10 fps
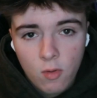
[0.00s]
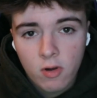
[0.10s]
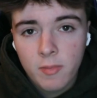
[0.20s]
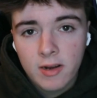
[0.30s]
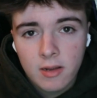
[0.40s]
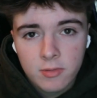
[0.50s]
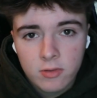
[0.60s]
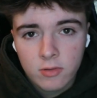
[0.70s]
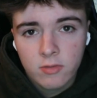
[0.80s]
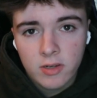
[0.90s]
back to
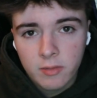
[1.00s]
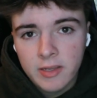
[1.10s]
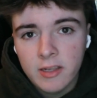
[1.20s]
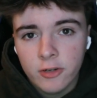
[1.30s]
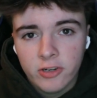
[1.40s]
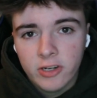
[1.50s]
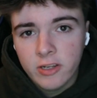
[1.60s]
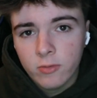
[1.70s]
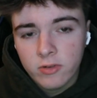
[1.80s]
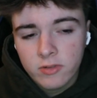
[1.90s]
episode 3 of the beginner trading
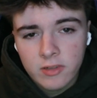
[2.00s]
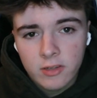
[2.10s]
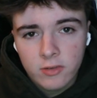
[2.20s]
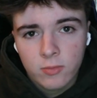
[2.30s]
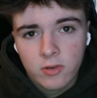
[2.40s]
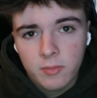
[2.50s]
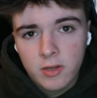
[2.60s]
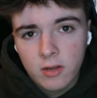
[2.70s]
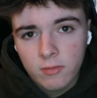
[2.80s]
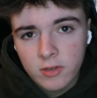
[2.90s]
course. In this, we're going to be
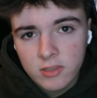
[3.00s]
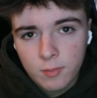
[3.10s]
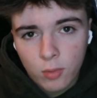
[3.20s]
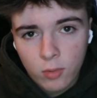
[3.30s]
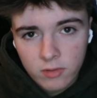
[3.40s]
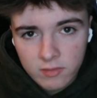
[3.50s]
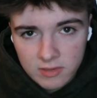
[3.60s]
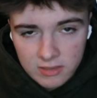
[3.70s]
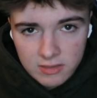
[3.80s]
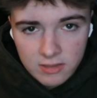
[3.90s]
covering support and
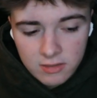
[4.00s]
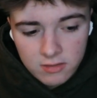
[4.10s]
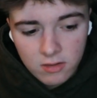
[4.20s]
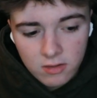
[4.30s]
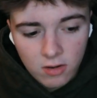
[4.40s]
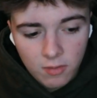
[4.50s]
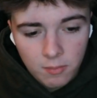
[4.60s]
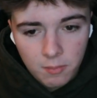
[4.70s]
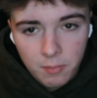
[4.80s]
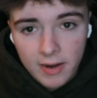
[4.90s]
resistance.
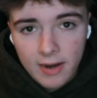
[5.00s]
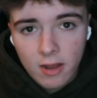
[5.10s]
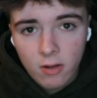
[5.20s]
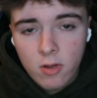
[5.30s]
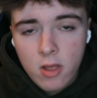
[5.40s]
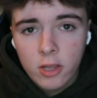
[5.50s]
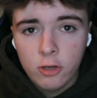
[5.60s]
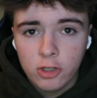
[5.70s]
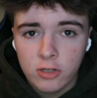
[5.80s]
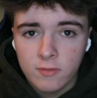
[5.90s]
By now, you
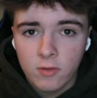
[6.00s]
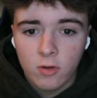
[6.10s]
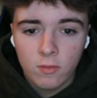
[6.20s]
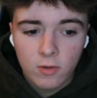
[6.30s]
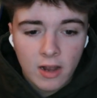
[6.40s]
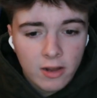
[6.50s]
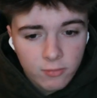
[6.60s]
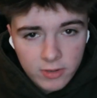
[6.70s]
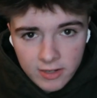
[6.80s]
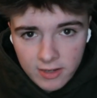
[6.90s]
should have gone over how to
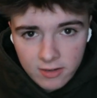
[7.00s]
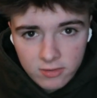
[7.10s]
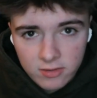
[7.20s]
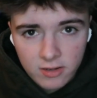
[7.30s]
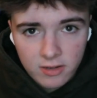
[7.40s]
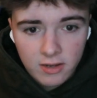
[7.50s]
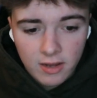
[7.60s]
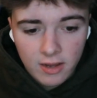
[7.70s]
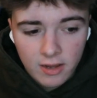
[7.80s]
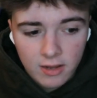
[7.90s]
read a candlestick
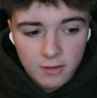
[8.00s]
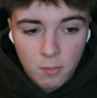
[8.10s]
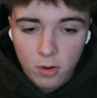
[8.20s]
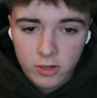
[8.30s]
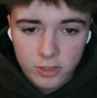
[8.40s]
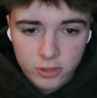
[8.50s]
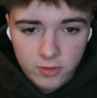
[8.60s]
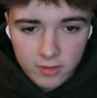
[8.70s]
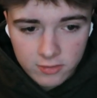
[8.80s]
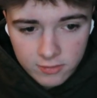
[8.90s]
and market
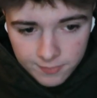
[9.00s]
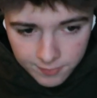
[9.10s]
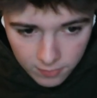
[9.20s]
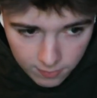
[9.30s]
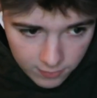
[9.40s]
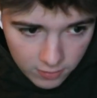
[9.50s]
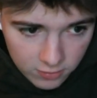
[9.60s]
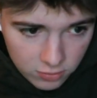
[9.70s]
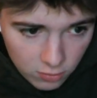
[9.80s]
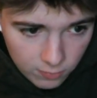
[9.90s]
trends.
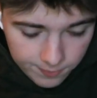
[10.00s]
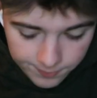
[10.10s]
So,